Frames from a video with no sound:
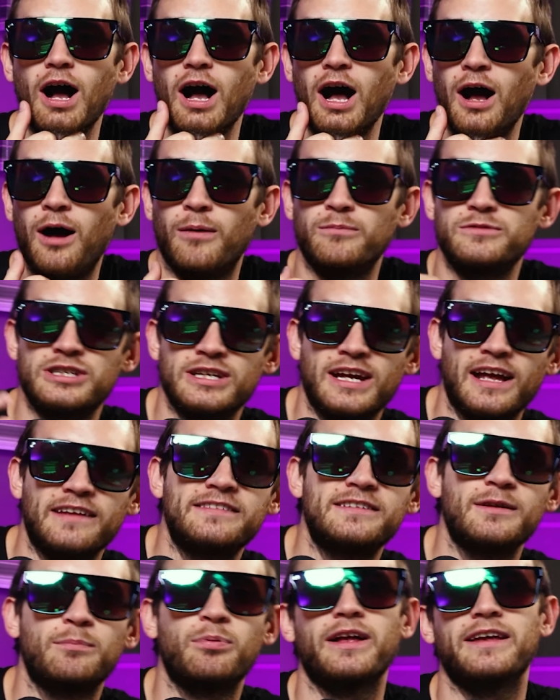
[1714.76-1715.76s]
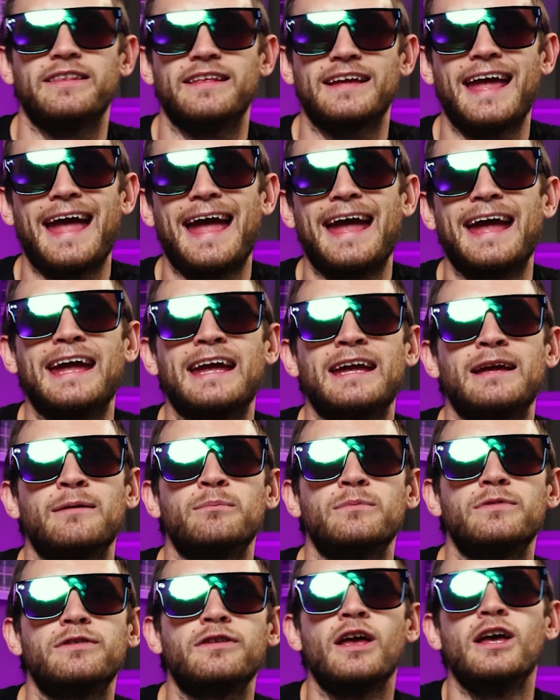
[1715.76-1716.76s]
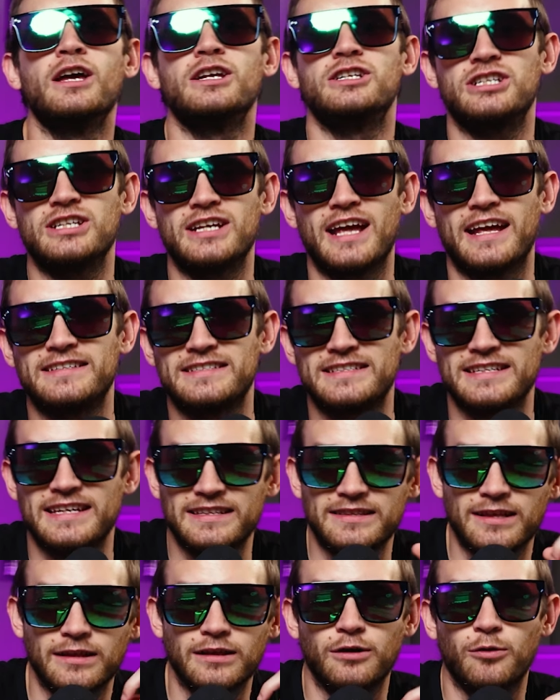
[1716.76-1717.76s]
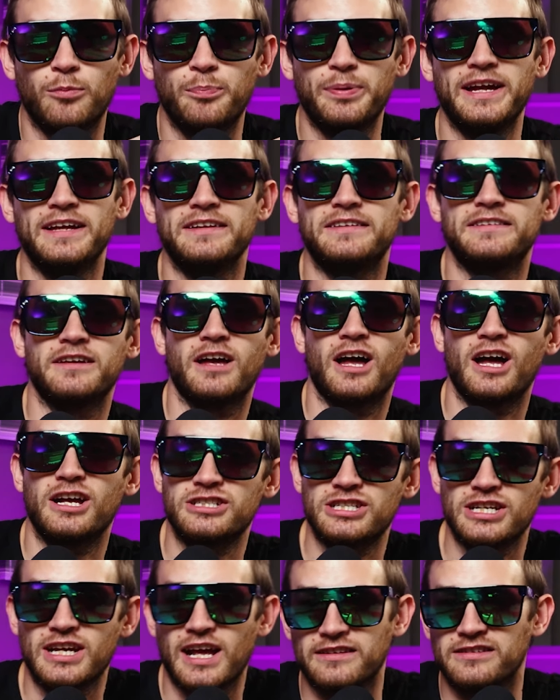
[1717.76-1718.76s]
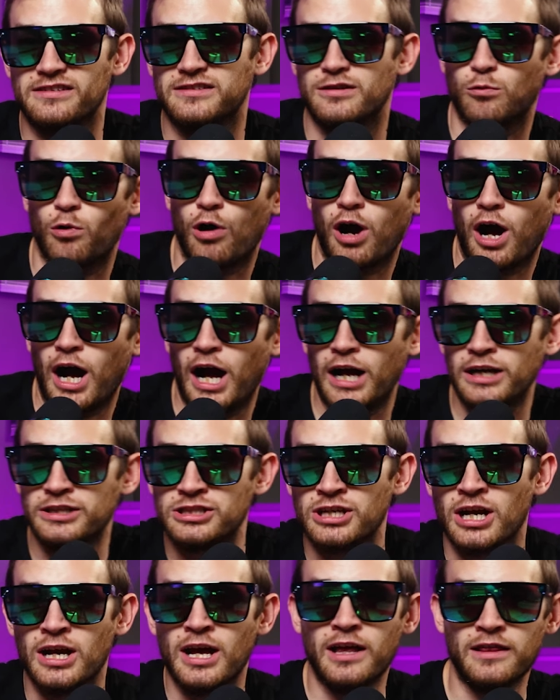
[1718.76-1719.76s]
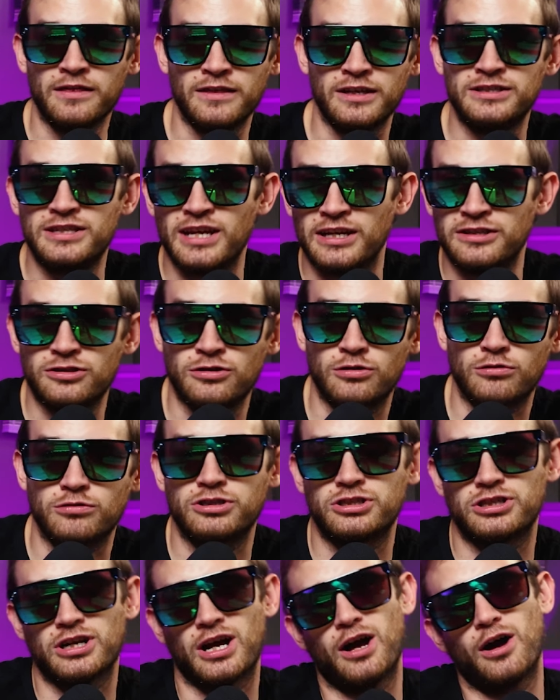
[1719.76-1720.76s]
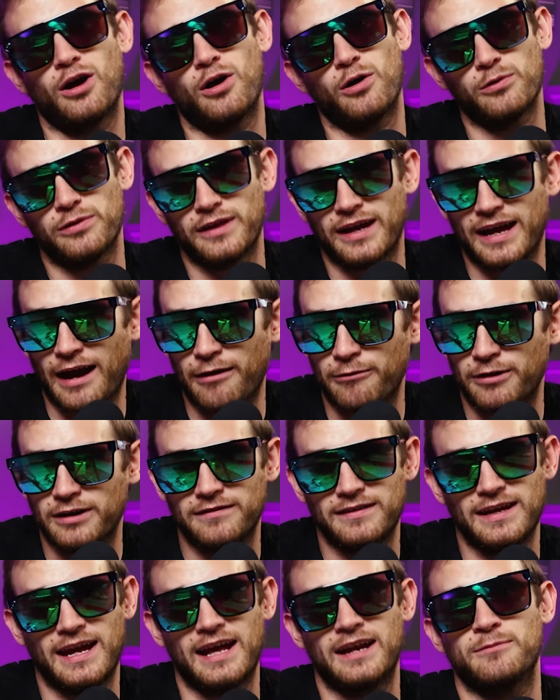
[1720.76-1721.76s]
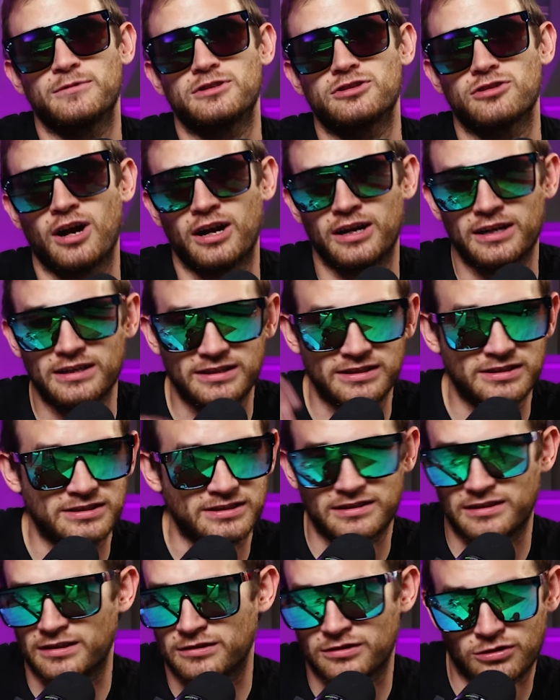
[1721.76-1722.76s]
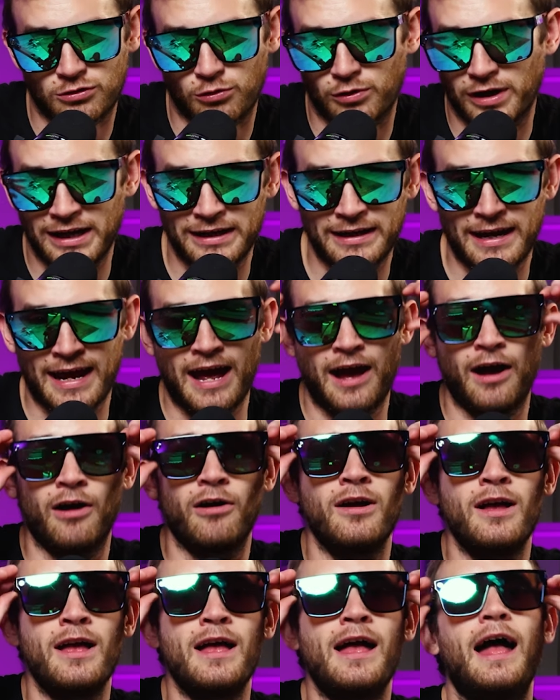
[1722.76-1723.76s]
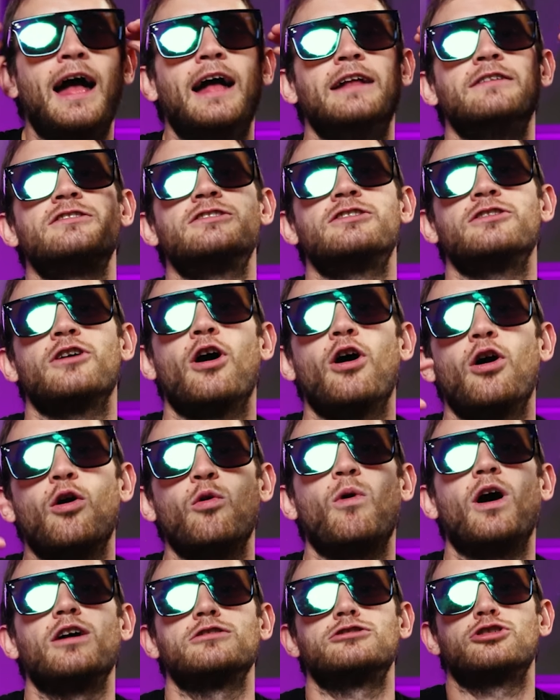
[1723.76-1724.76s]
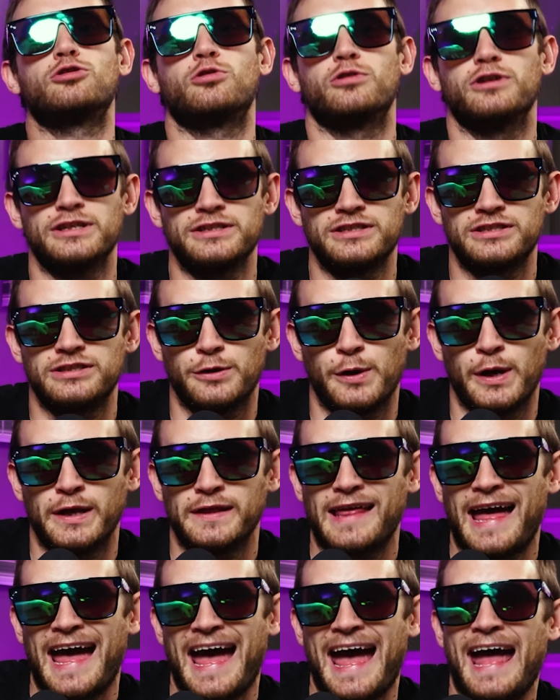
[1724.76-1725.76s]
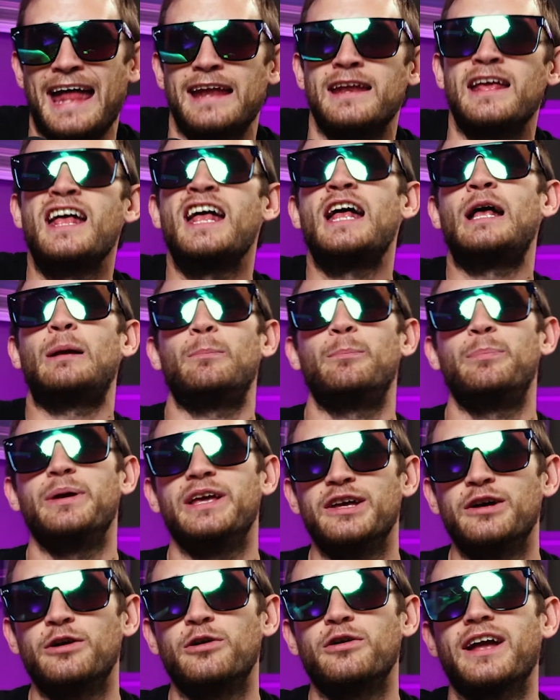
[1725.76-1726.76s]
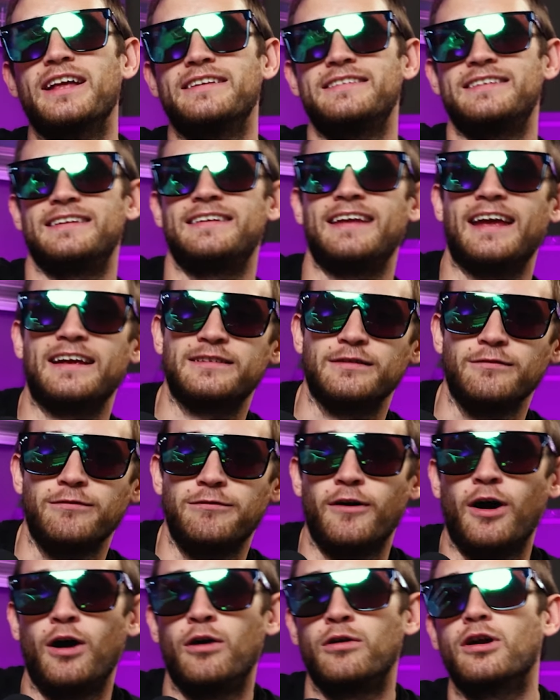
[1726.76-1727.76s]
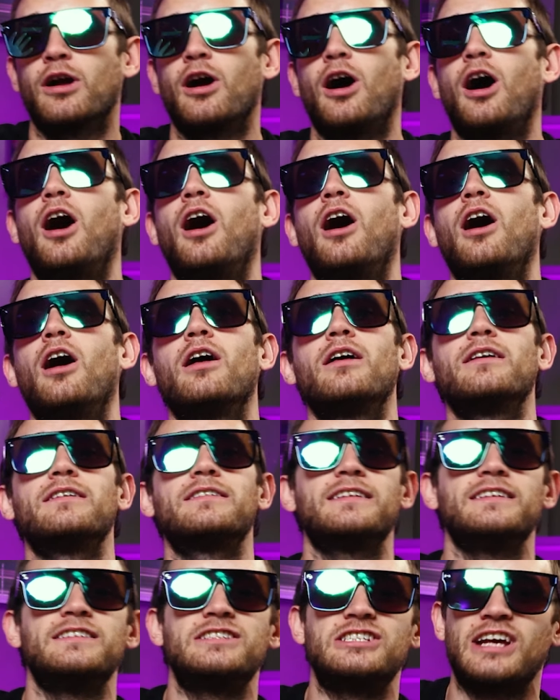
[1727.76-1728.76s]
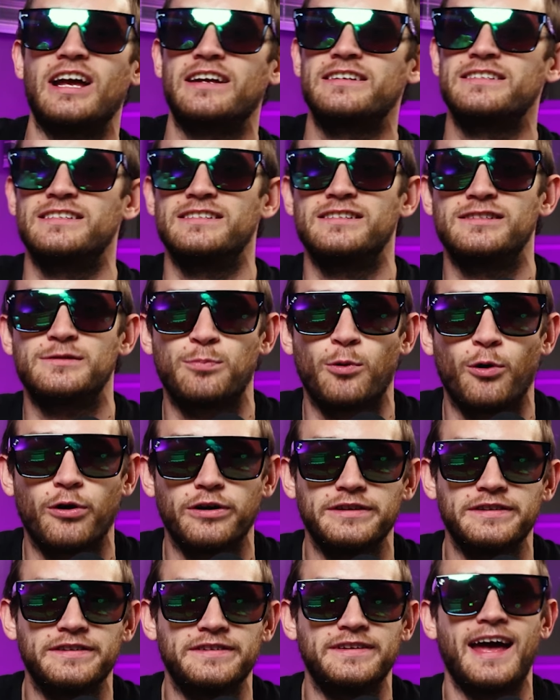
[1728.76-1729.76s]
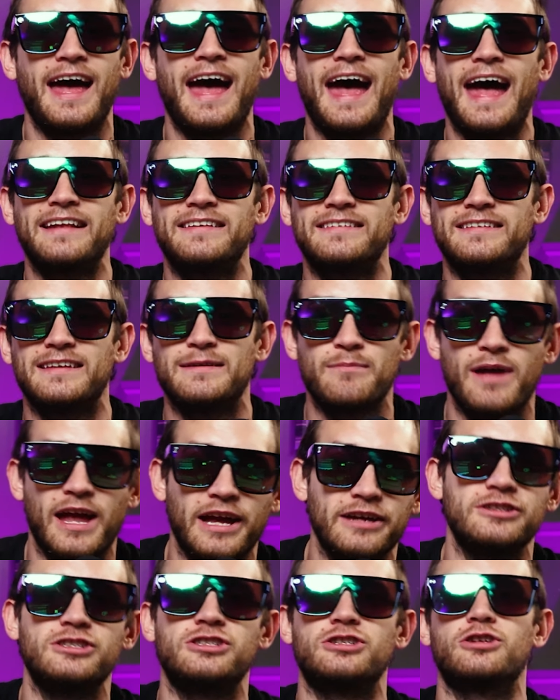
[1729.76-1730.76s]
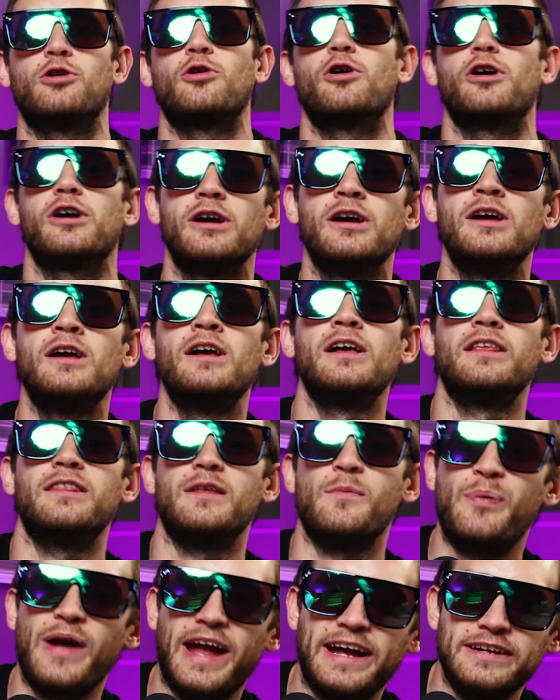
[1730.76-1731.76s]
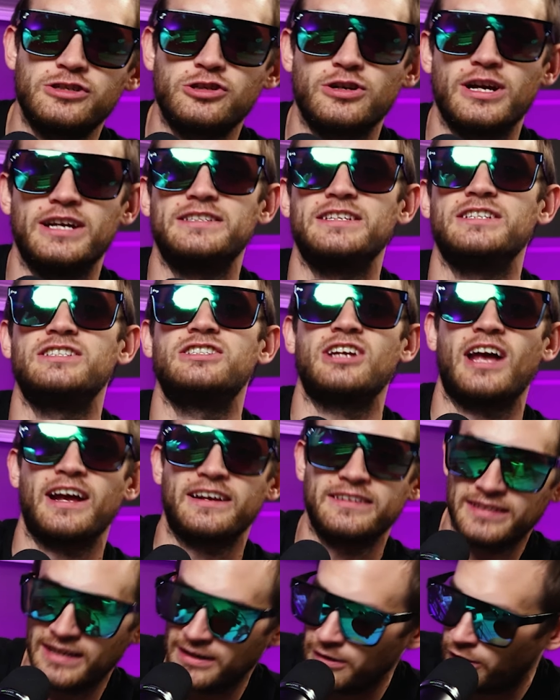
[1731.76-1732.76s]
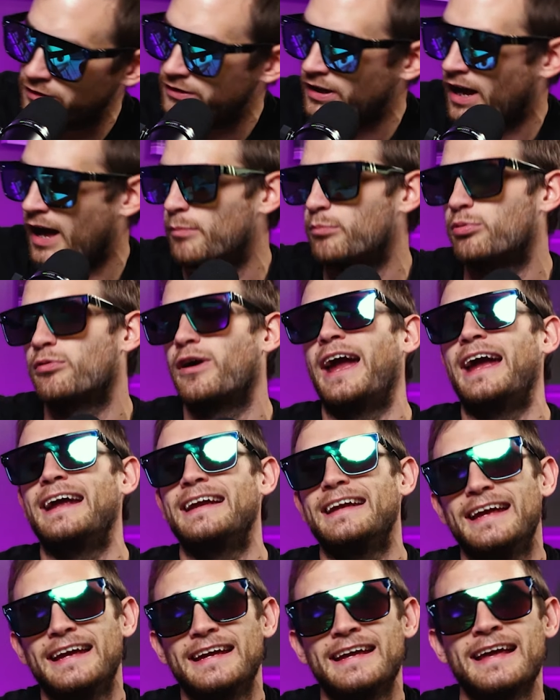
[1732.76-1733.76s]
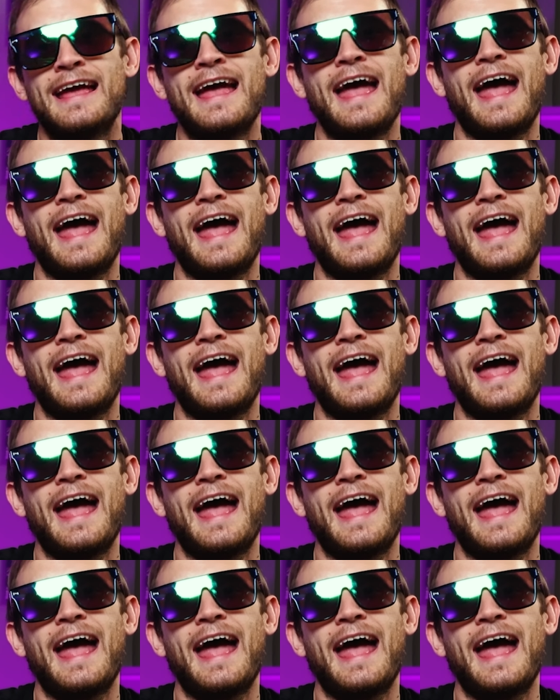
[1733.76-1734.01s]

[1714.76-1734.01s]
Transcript: um, she gets to play the games. She gets to eat the little pizza. She gets to watch the digital show. They got rid of the animatronics, it's just a screen now. And so while Jordon's doing that, Bill gets to take some phone calls. He checks his sports stats. He makes sure the Patriots, he checks in on Tom Brady,